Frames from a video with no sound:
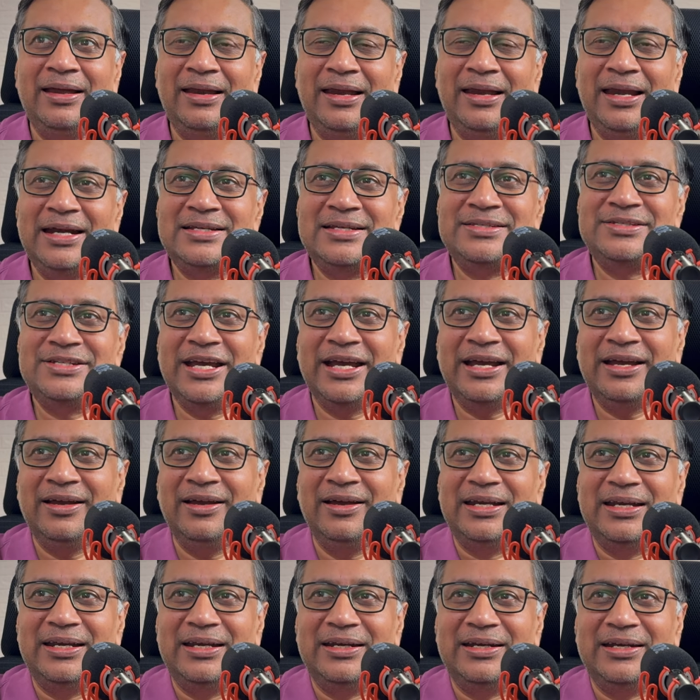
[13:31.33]
Let's check.
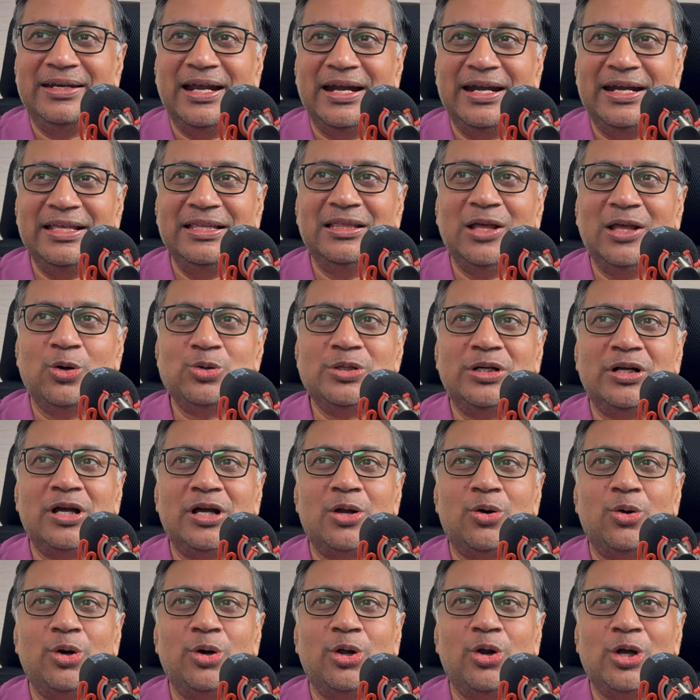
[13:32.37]
13,000
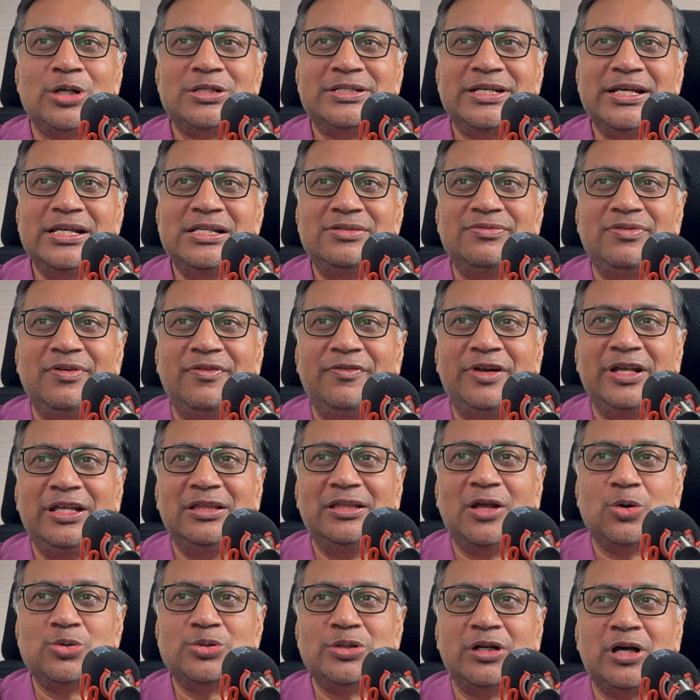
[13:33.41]
crore gross sales,
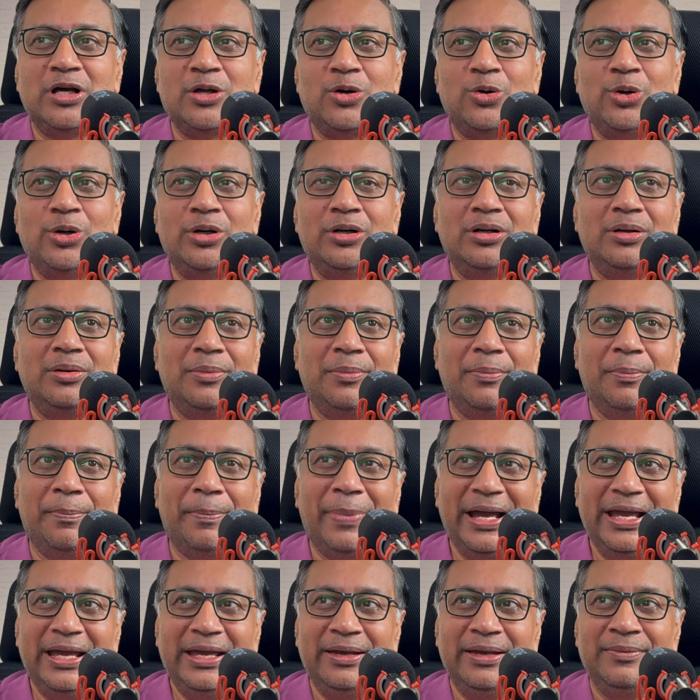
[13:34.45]
15,000 crore
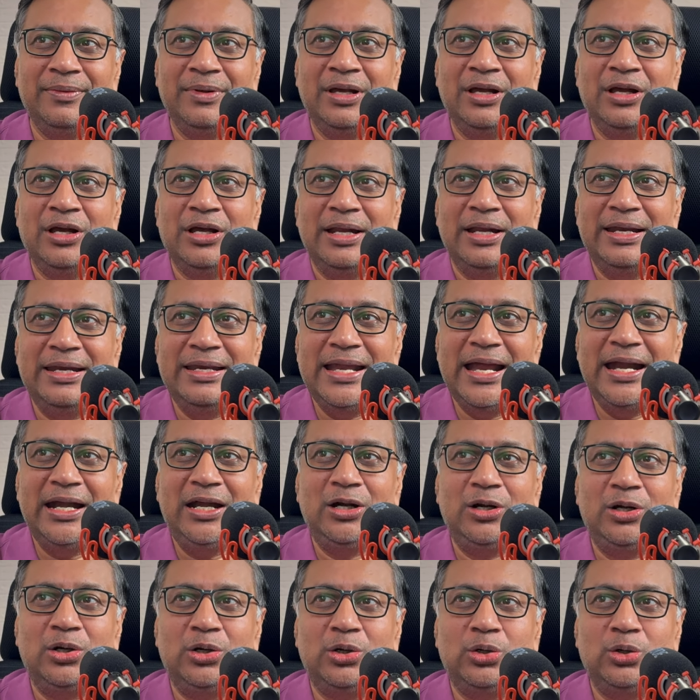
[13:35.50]
buy. Net
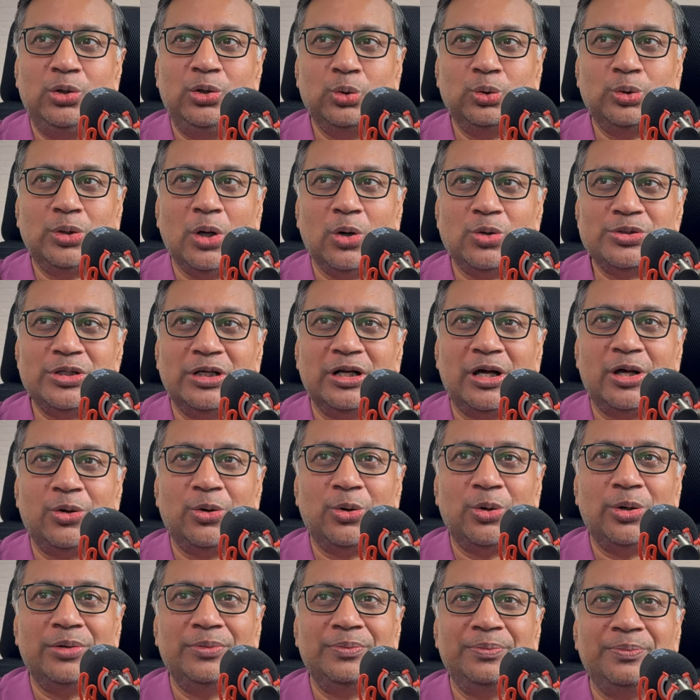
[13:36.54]
2,000
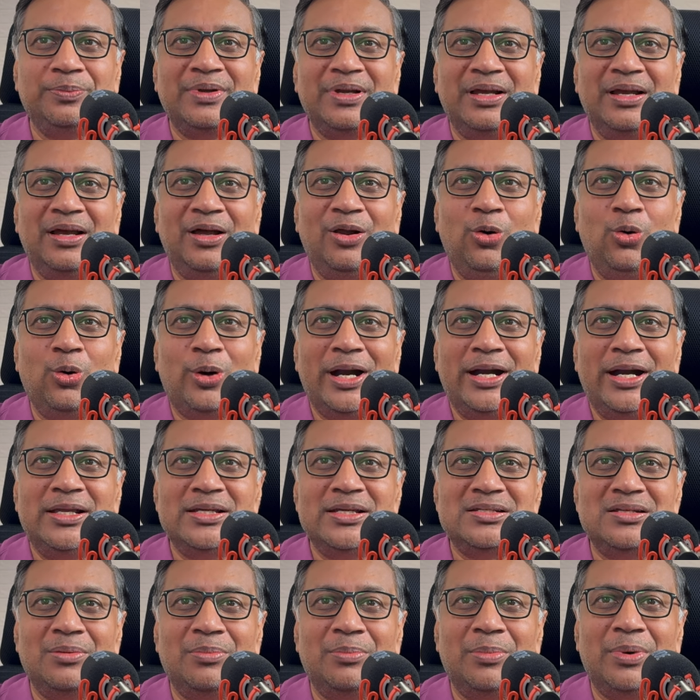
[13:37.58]
crore. Look at
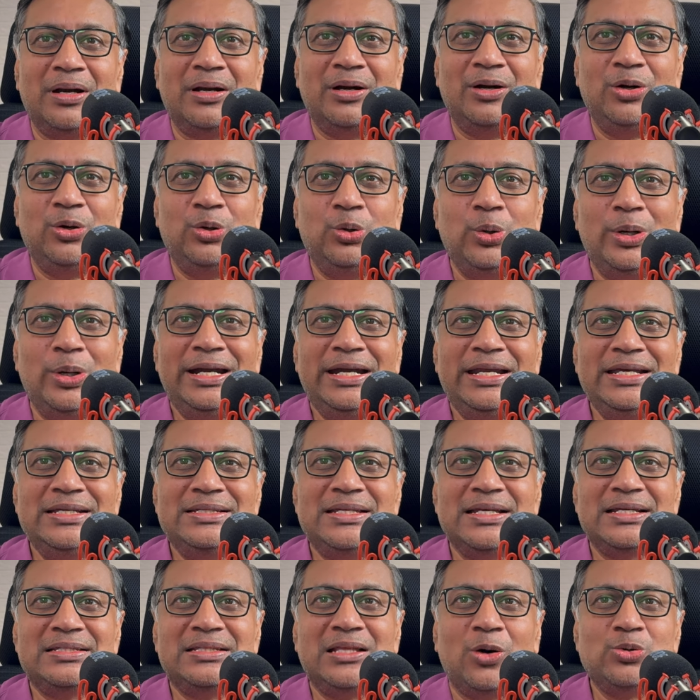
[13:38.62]
this number.
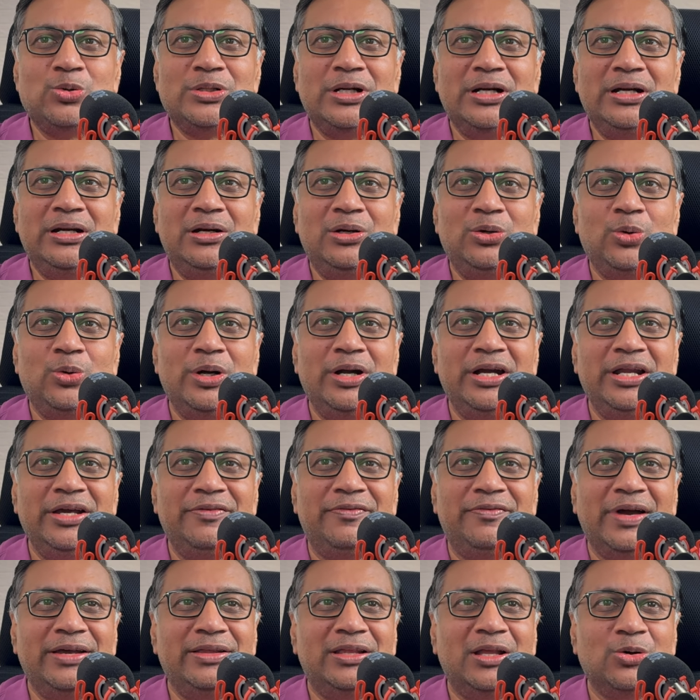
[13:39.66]
26,000,
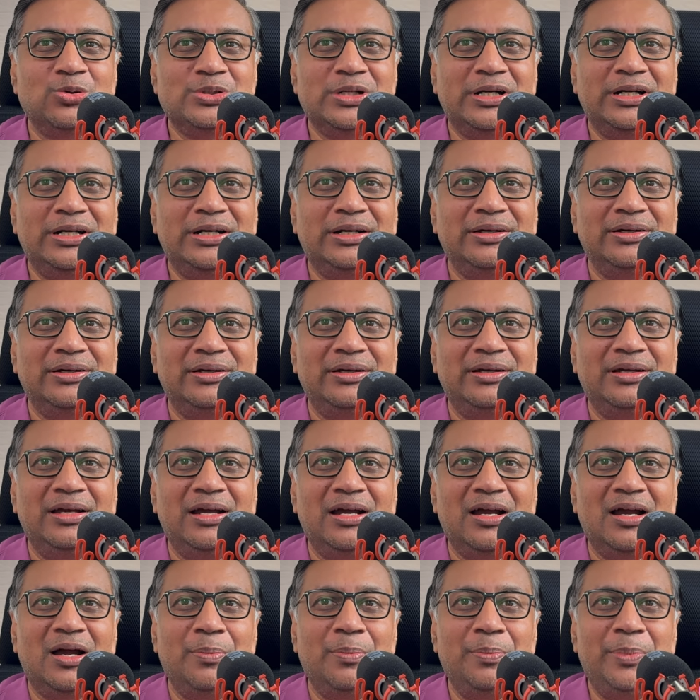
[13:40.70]
25,000
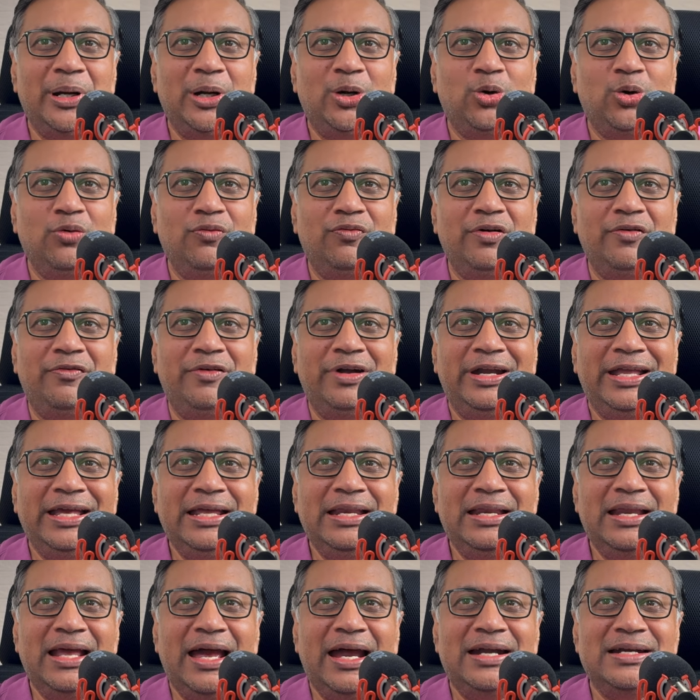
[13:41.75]
compared to
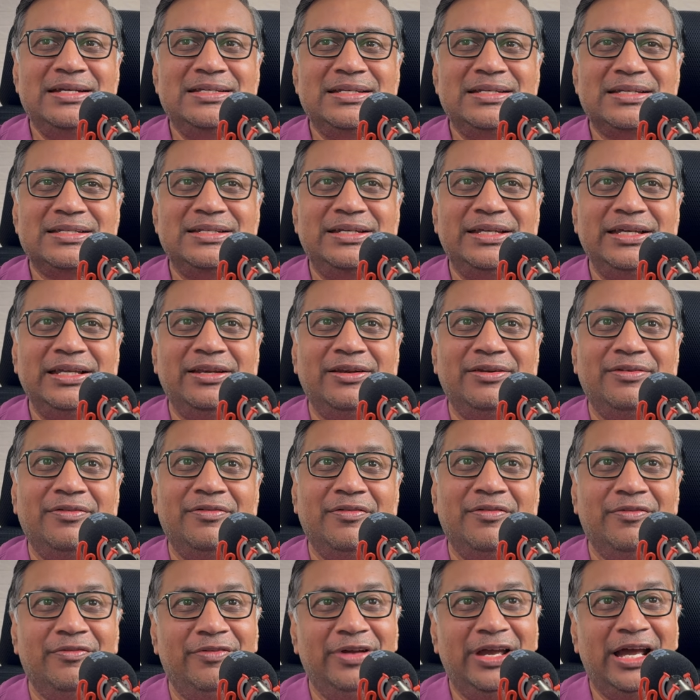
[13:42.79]
15 and 16.
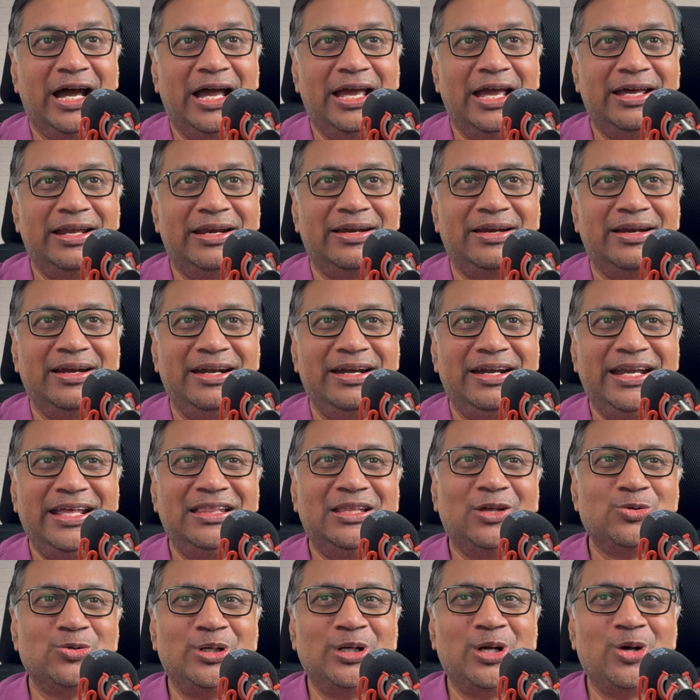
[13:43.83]
Way higher.
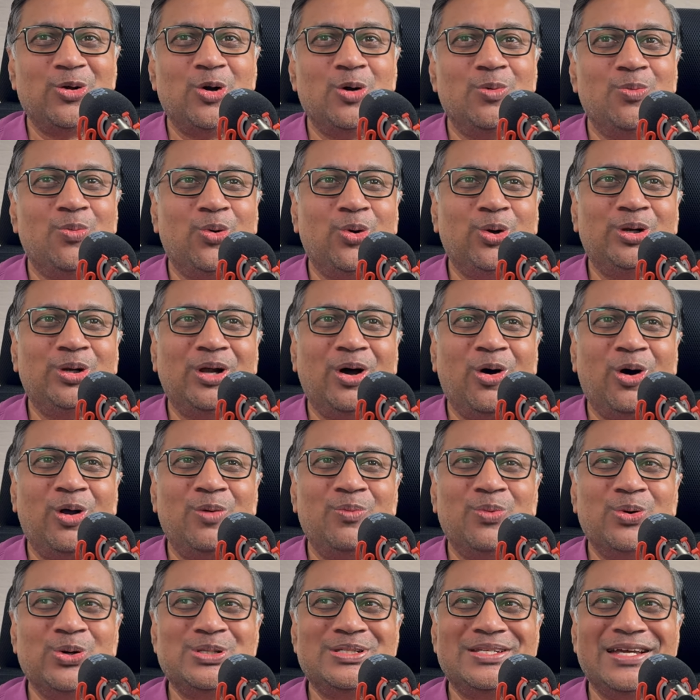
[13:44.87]
10,000 crore more on
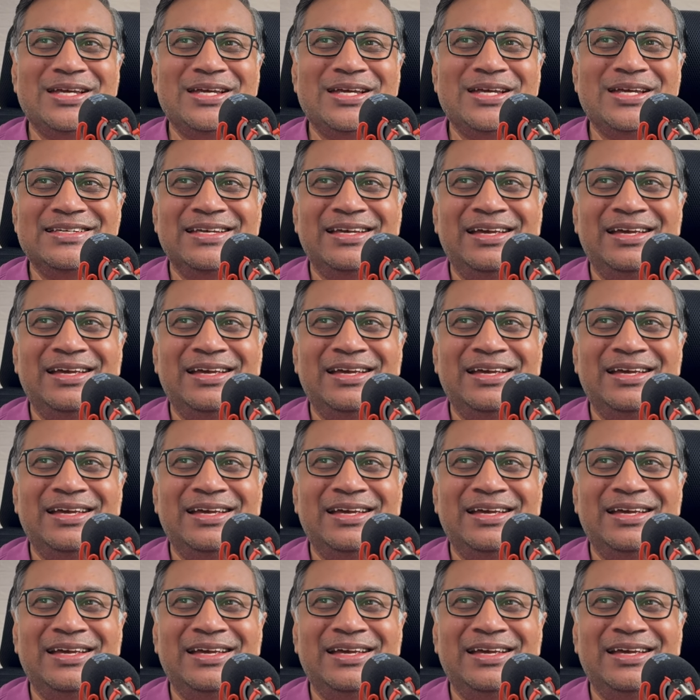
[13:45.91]
both sides.